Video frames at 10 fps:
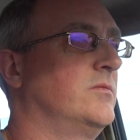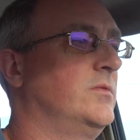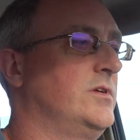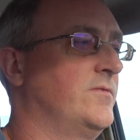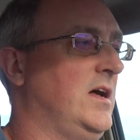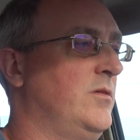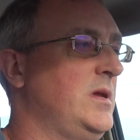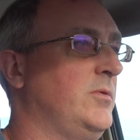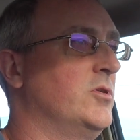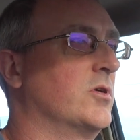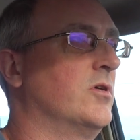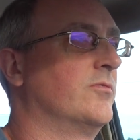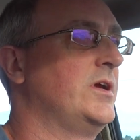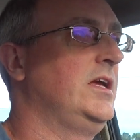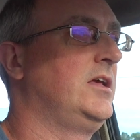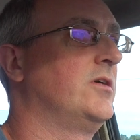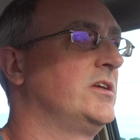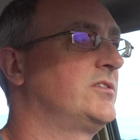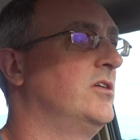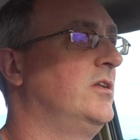when you're following people who are going really,
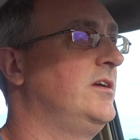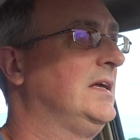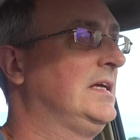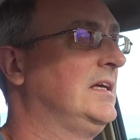really slowly,